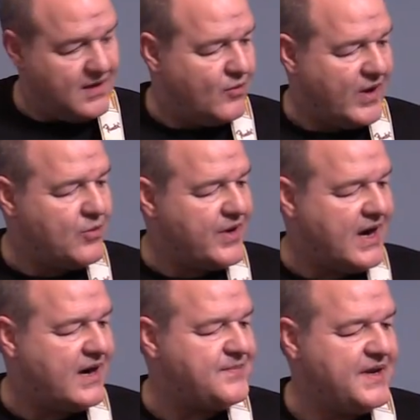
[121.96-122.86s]
While we
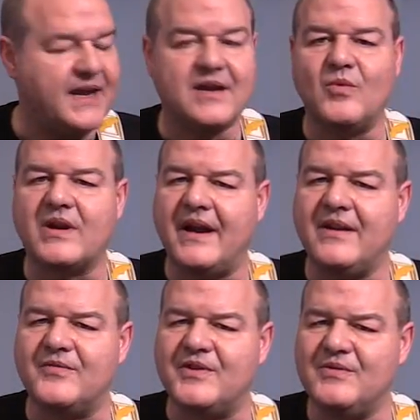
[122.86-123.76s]
are at the neck, what
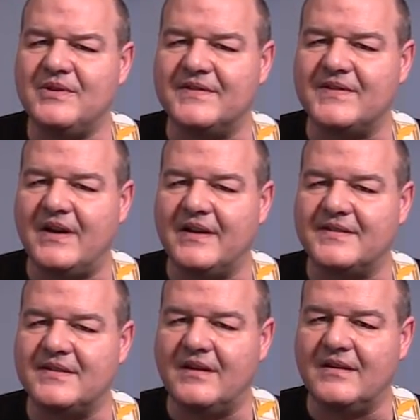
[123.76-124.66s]
kind of tuners are
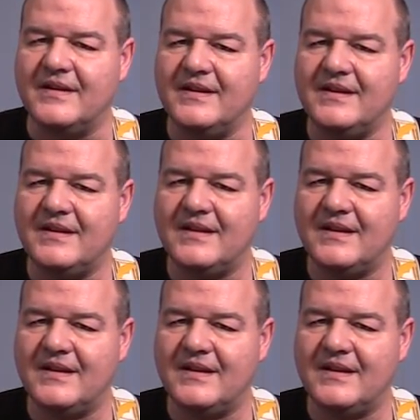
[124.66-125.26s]
installed here?